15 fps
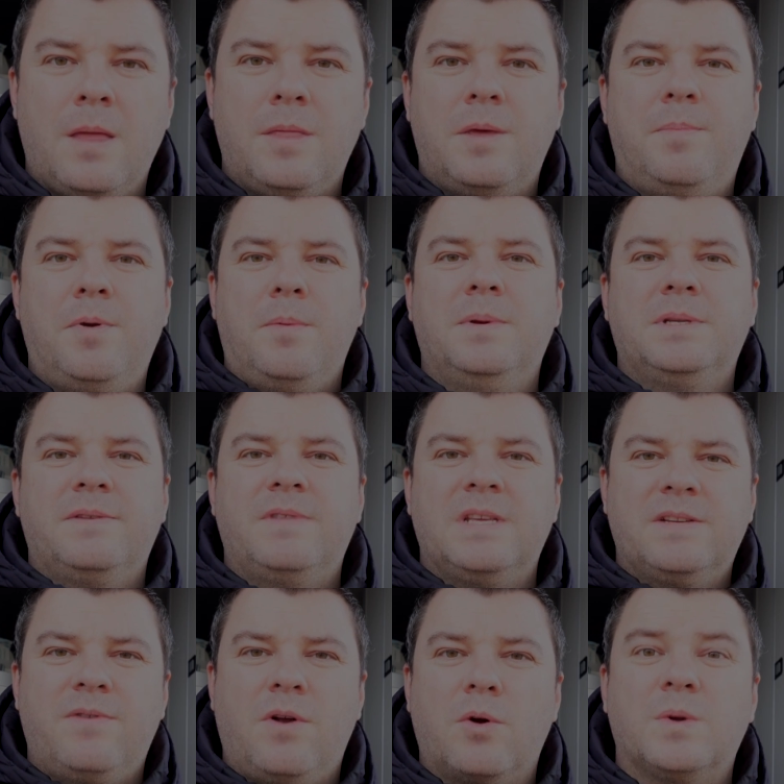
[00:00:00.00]
The purpose of
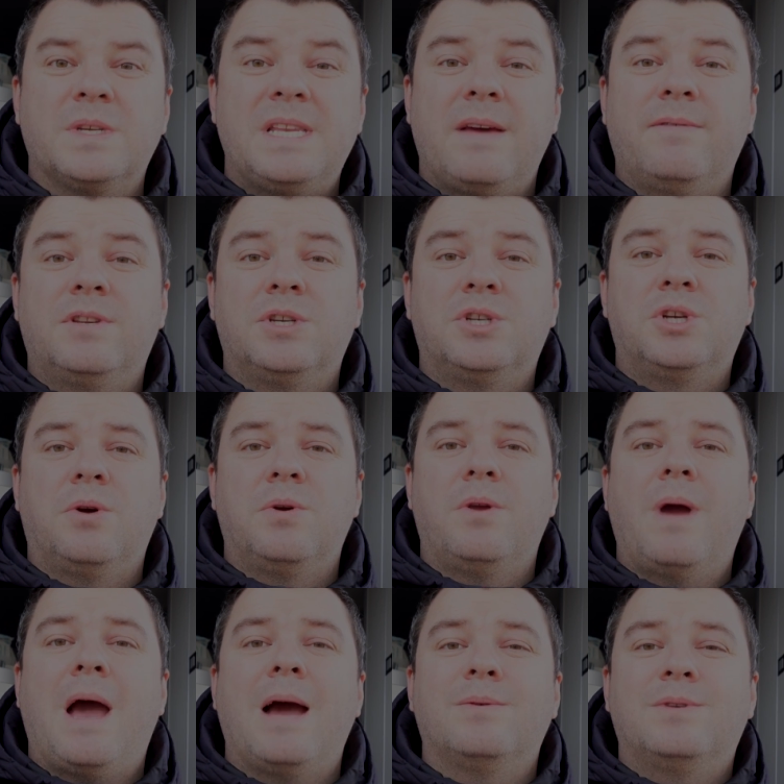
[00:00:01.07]
this vlog was never to show you
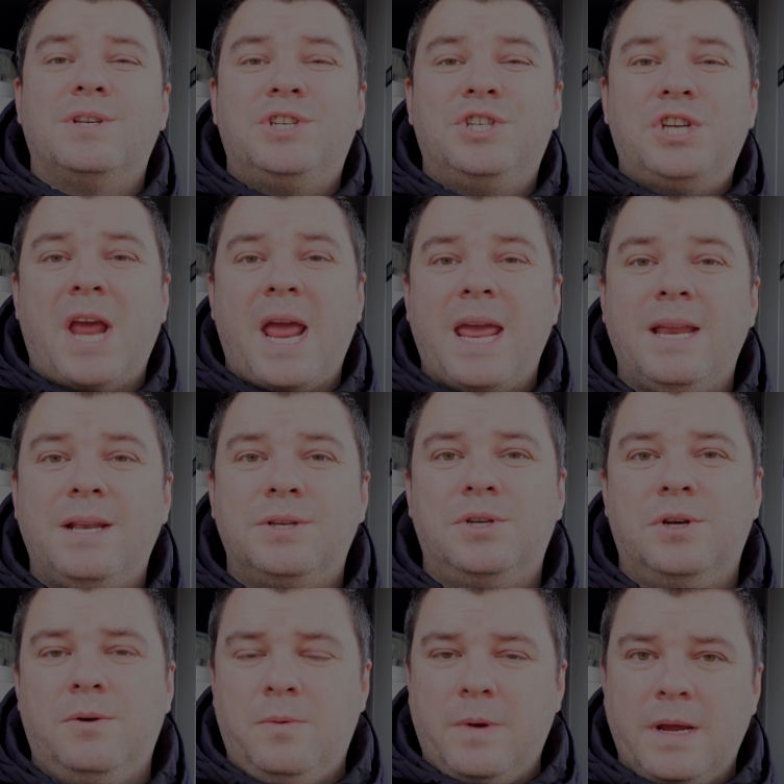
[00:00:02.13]
how to change
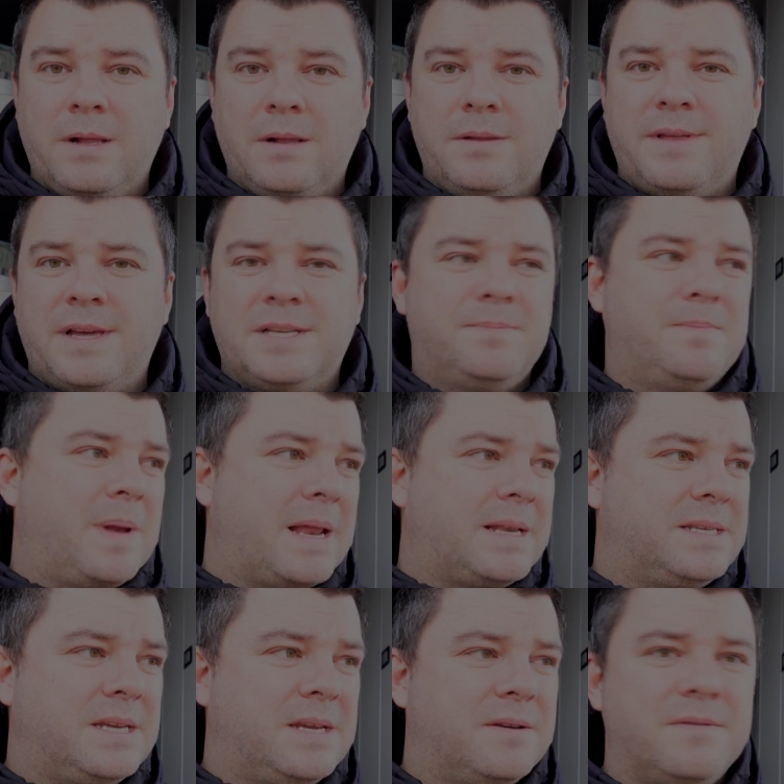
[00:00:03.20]
a wheel. There's
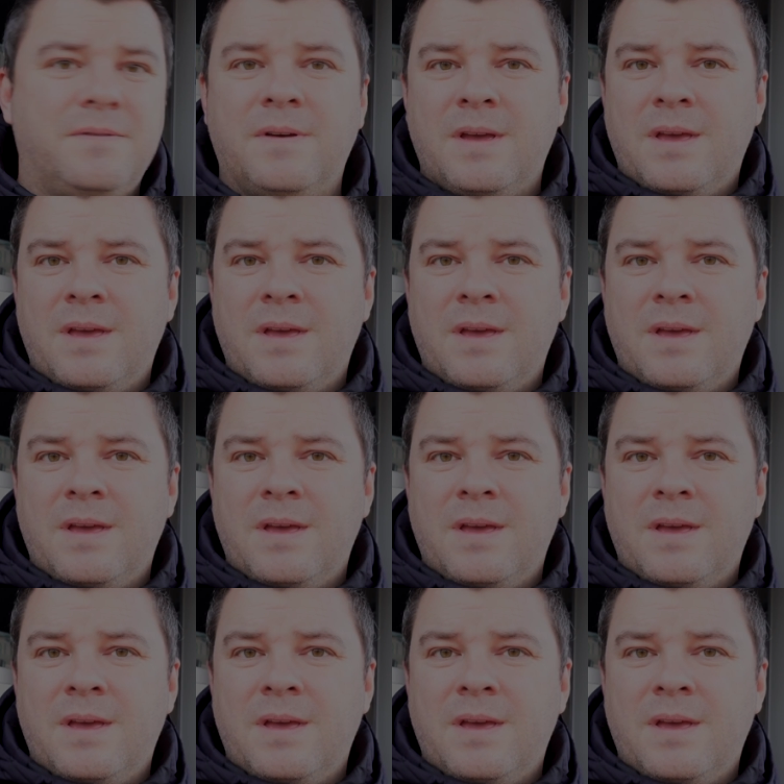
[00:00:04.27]
plenty of